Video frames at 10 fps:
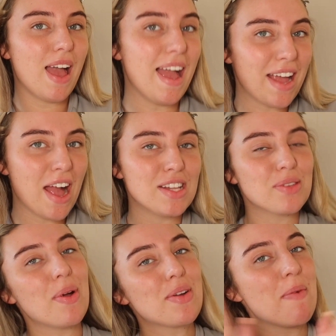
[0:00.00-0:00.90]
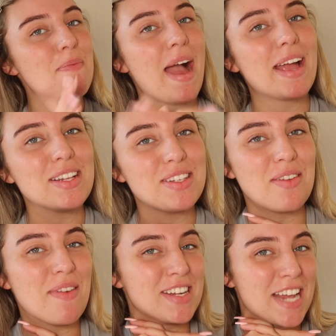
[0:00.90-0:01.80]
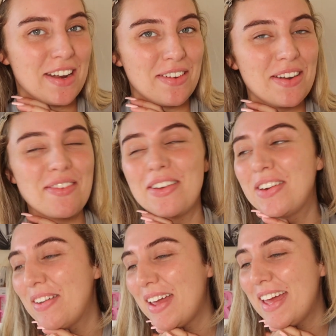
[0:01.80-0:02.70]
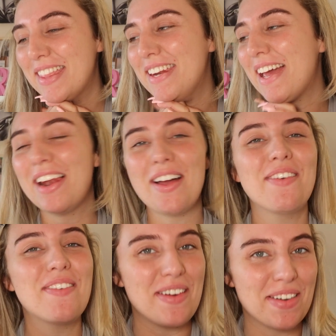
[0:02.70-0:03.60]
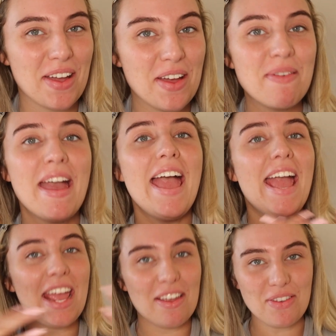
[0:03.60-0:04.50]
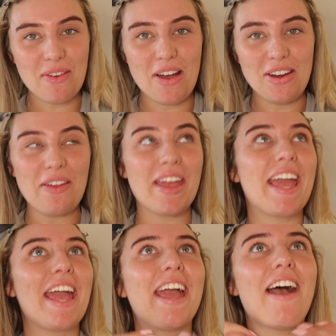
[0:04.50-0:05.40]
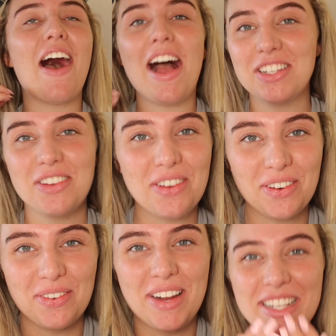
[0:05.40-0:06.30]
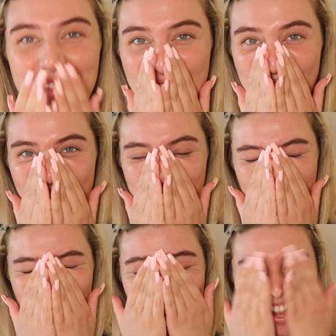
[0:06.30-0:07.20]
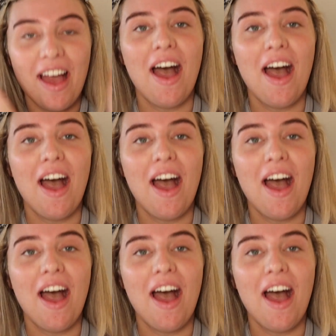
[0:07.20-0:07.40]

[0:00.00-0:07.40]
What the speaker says: Hi guys, welcome back to my channel, and if you're new here then hello, welcome. If you are new here, I do not normally speak like this.